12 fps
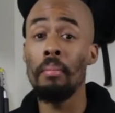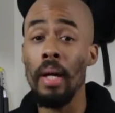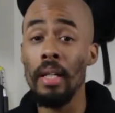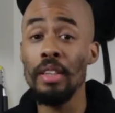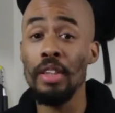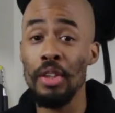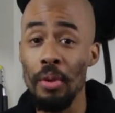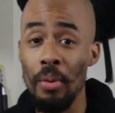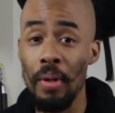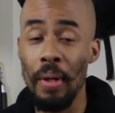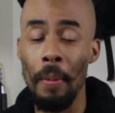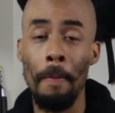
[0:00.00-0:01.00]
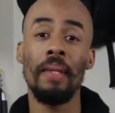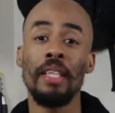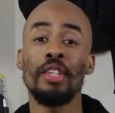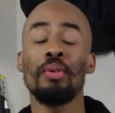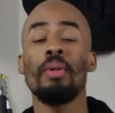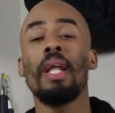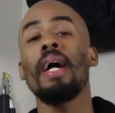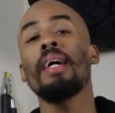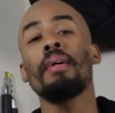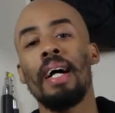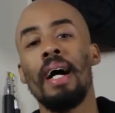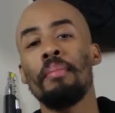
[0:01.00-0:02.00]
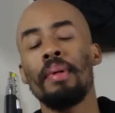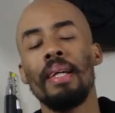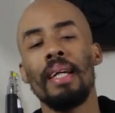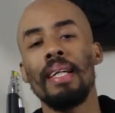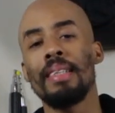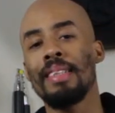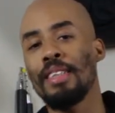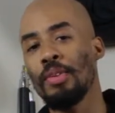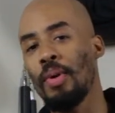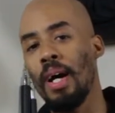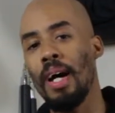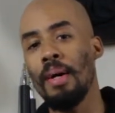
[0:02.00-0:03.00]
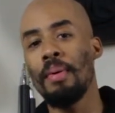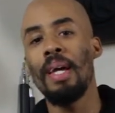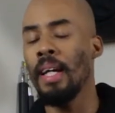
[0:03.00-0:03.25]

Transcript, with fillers: make sure that you like, comment, and subscribe